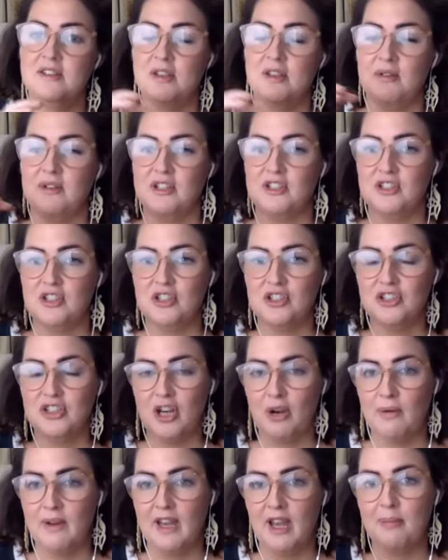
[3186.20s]
So it's just
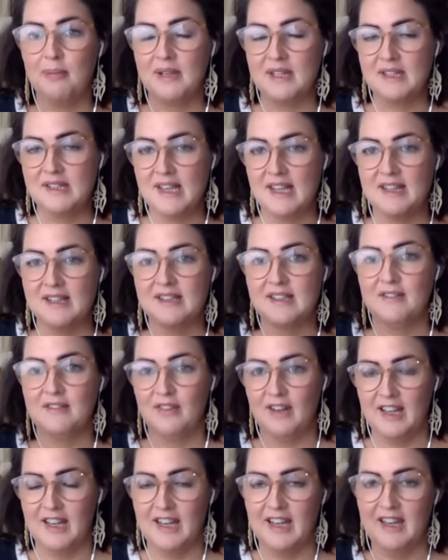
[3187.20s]
showing up
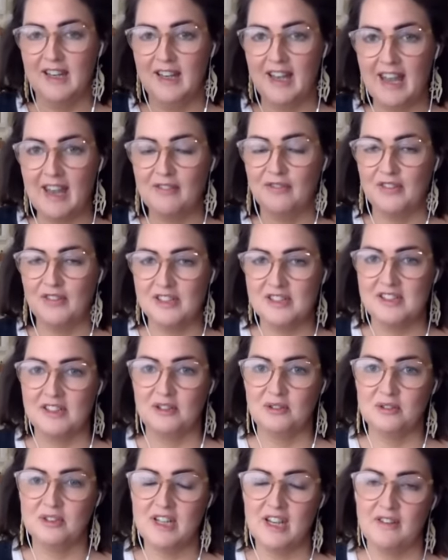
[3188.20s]
intensively every
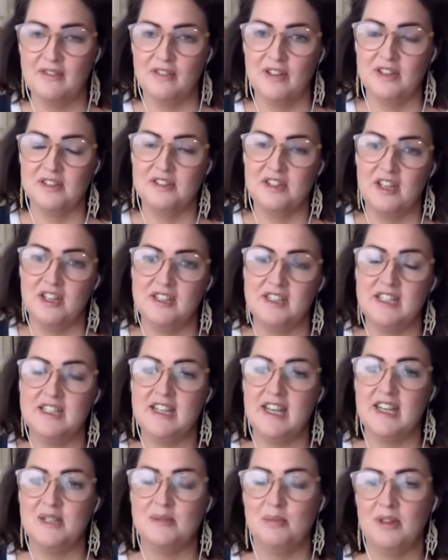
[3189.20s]
single day for those 30
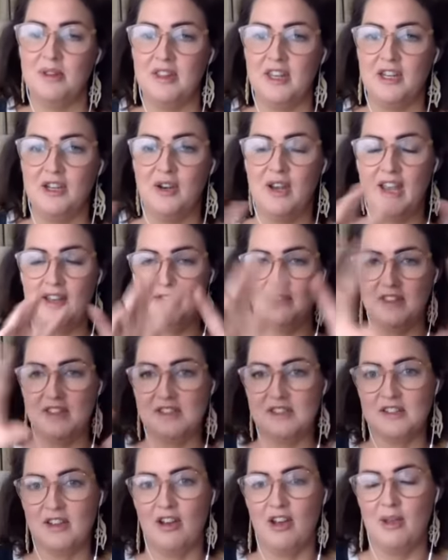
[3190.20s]
days. But then you have
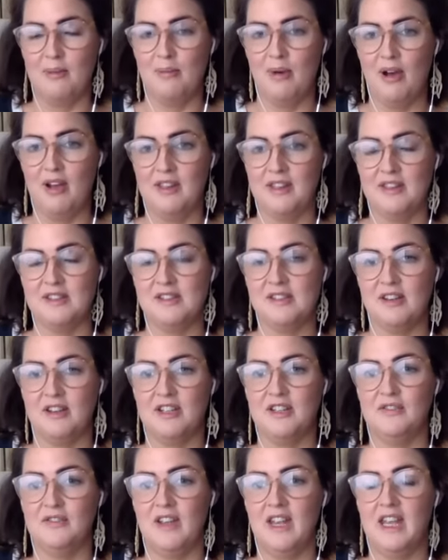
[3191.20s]
this time either
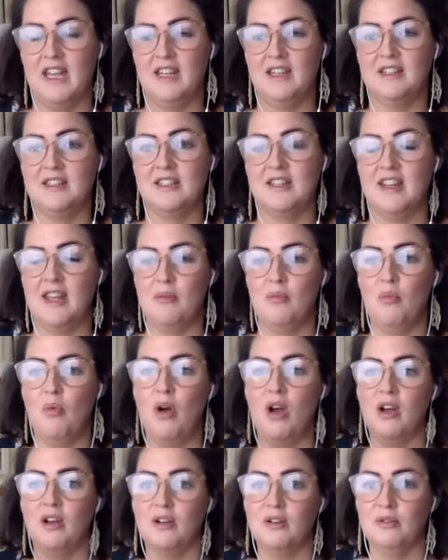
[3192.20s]
side of it to then
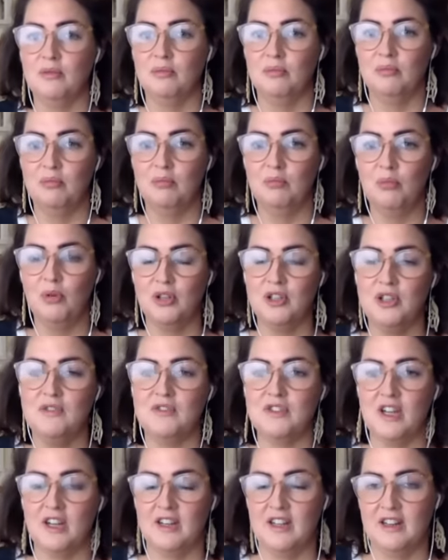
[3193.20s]
work on what
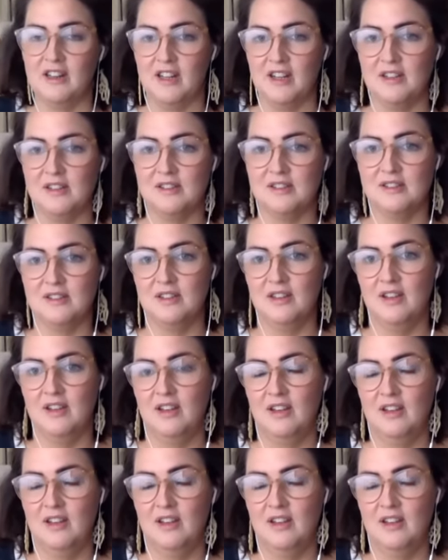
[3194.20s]
you've done in those